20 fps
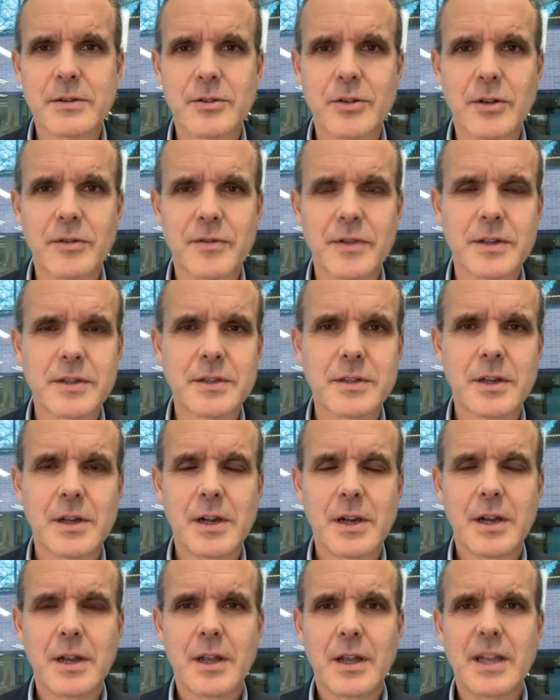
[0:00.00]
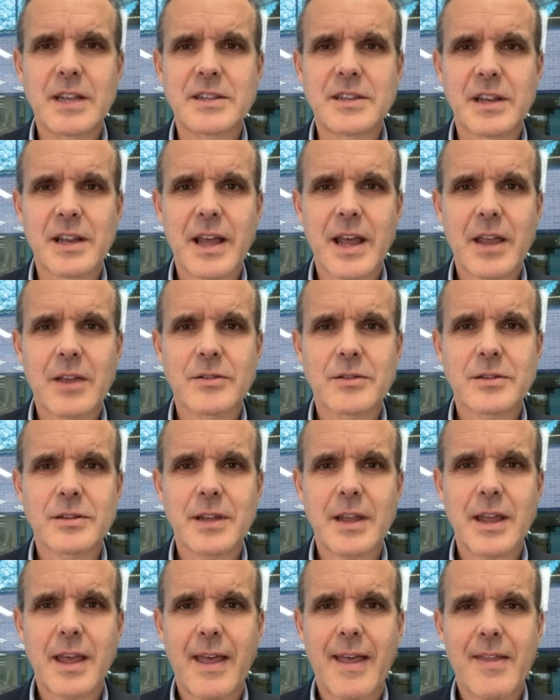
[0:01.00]
and dolphins and sea
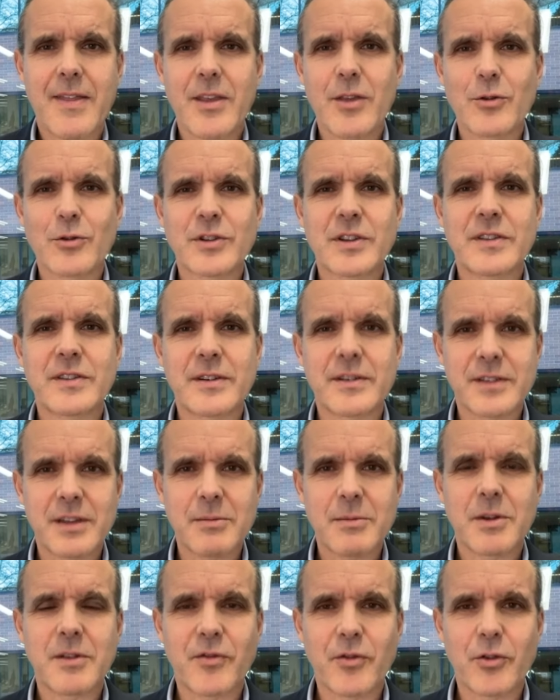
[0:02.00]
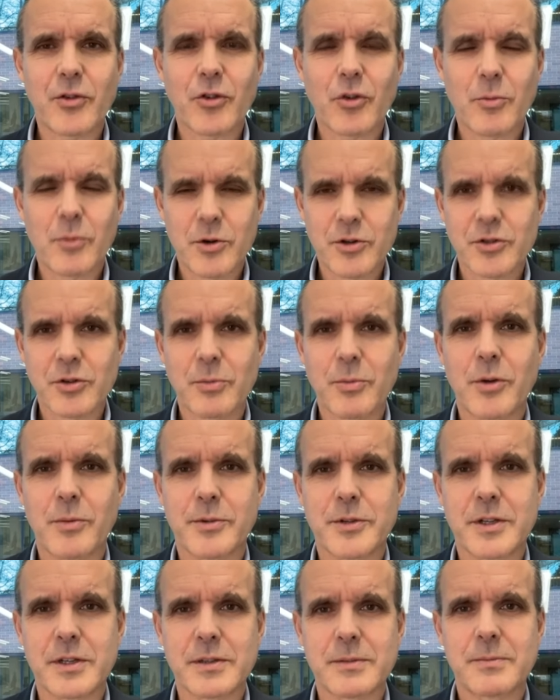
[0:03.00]
lions, and they use entertainment for commercial
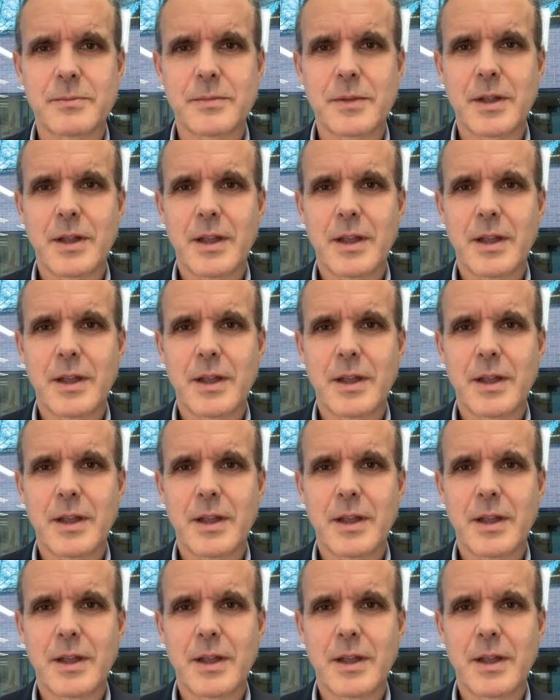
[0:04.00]
purposes.